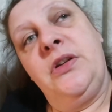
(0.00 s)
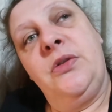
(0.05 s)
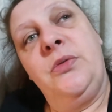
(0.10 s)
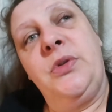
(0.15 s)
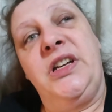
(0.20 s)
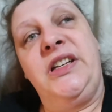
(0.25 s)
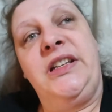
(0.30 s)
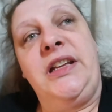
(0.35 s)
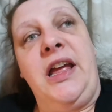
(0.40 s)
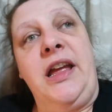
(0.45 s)

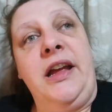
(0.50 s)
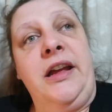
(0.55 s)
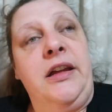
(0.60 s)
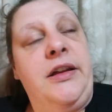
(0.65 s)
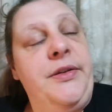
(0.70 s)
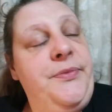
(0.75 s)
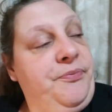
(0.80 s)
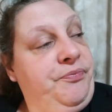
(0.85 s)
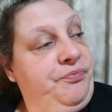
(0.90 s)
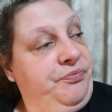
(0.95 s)
what a dick.
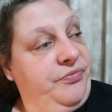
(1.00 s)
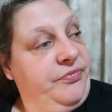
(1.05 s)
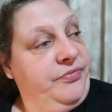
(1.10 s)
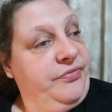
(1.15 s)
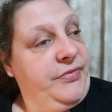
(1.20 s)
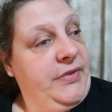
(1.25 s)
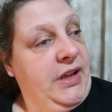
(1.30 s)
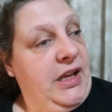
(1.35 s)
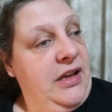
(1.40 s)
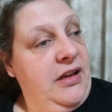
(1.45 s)

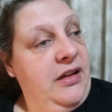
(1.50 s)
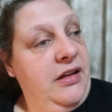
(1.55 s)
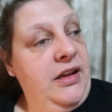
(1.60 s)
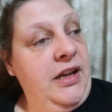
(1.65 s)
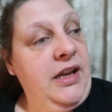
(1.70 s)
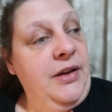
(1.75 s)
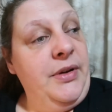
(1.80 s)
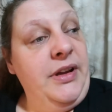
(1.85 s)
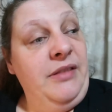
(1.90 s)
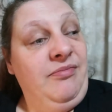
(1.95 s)

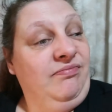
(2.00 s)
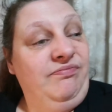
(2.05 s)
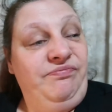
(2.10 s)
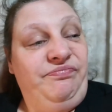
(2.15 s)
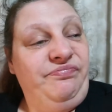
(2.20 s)
Anyway.